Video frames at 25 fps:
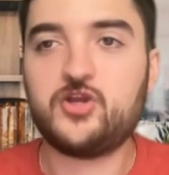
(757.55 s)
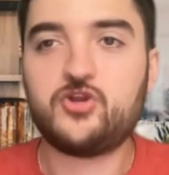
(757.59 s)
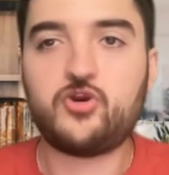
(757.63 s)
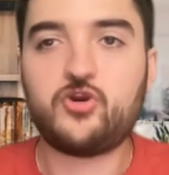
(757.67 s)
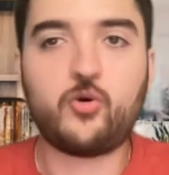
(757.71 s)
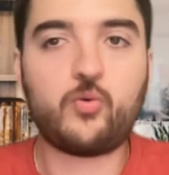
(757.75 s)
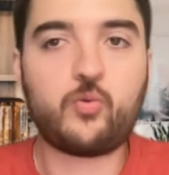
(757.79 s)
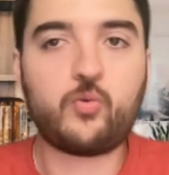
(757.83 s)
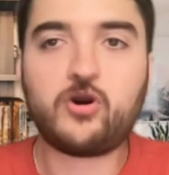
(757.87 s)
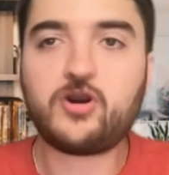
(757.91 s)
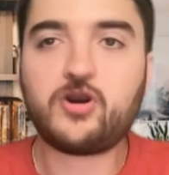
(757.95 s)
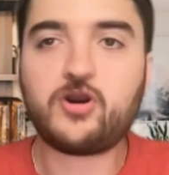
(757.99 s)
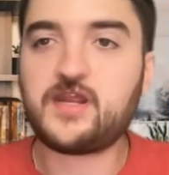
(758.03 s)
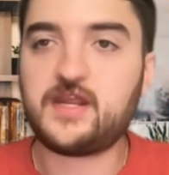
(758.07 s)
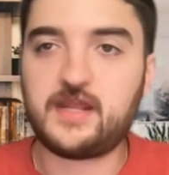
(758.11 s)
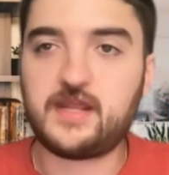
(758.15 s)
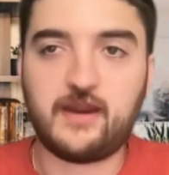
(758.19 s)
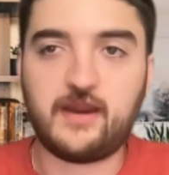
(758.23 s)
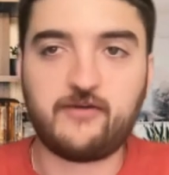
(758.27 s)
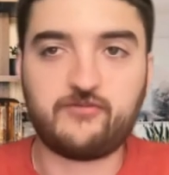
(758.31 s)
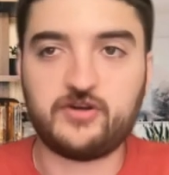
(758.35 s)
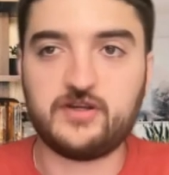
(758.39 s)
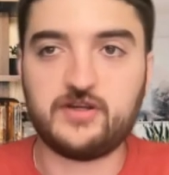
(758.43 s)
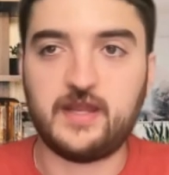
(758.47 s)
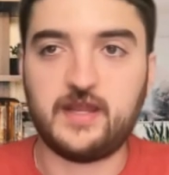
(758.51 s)
you're working
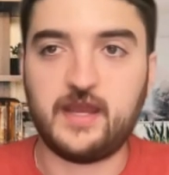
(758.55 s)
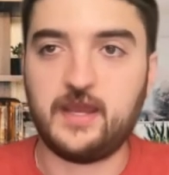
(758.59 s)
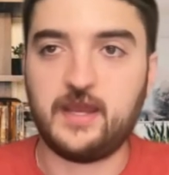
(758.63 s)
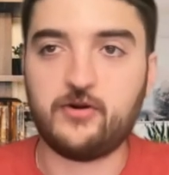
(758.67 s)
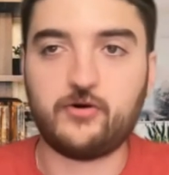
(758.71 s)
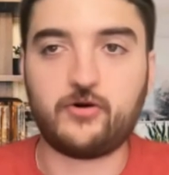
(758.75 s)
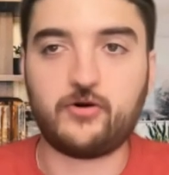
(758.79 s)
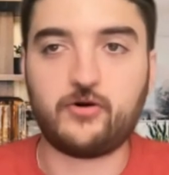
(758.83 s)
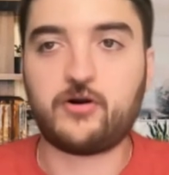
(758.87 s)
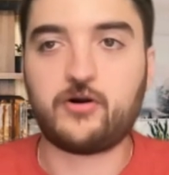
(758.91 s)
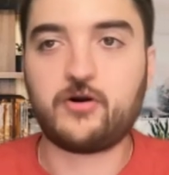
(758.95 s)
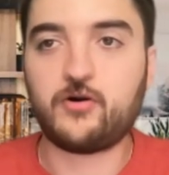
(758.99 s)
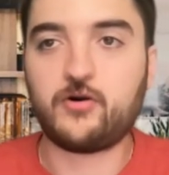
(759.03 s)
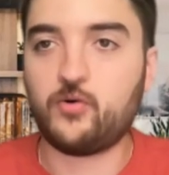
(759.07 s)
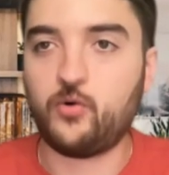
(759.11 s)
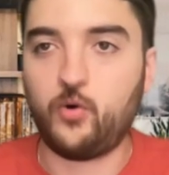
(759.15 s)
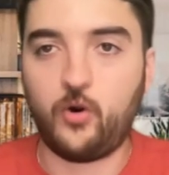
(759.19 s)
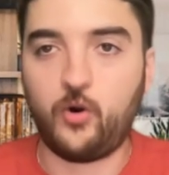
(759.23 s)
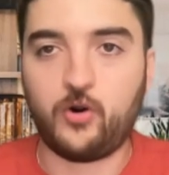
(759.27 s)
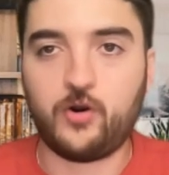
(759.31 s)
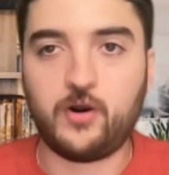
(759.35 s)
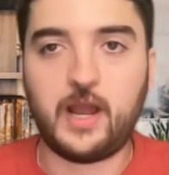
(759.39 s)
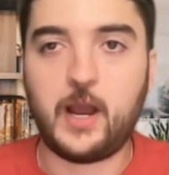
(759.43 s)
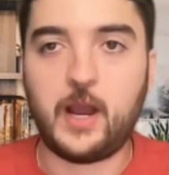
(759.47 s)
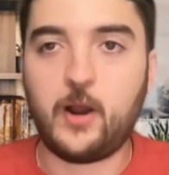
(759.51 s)
every day or,
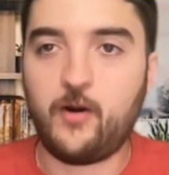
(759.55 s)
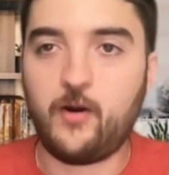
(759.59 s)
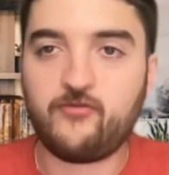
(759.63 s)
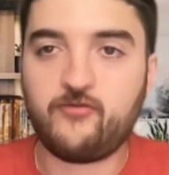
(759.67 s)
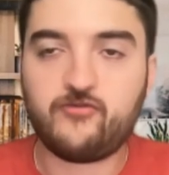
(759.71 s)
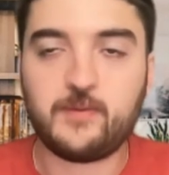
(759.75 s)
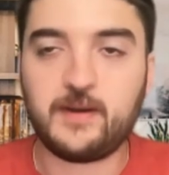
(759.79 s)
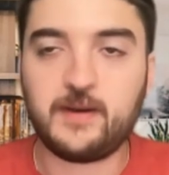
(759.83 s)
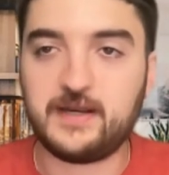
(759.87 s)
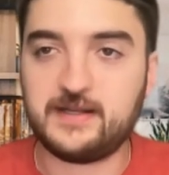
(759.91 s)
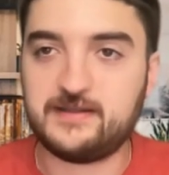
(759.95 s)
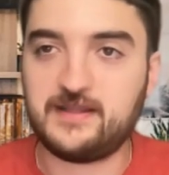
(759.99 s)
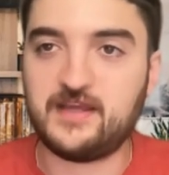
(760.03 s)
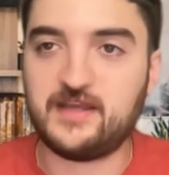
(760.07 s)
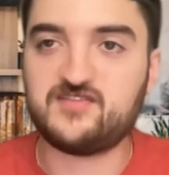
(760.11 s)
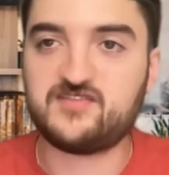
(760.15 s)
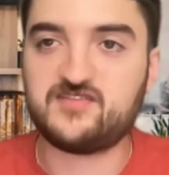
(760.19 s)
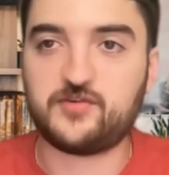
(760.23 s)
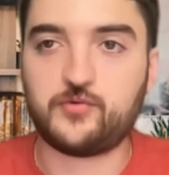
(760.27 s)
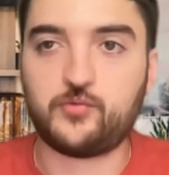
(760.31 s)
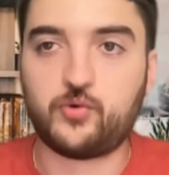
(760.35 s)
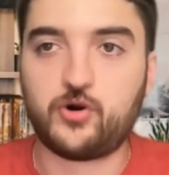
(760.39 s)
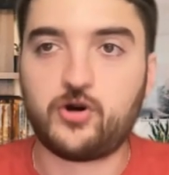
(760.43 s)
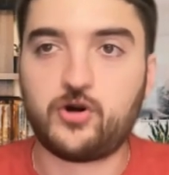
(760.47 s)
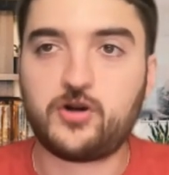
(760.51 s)
or however many days
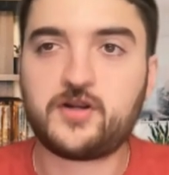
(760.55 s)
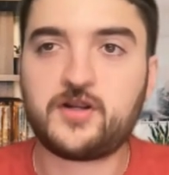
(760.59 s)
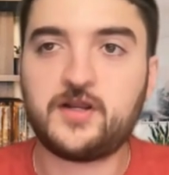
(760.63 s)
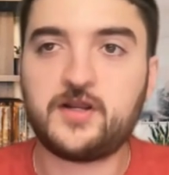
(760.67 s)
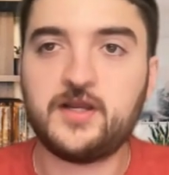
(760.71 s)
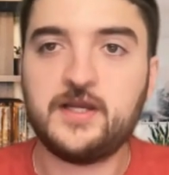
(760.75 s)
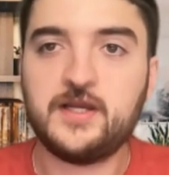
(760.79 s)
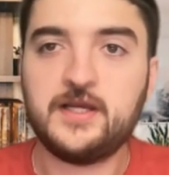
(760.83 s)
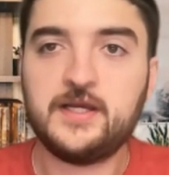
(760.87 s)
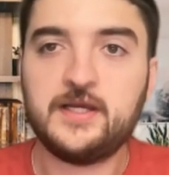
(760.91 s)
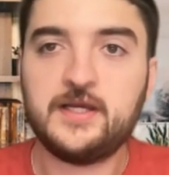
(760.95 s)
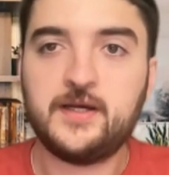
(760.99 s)
you work.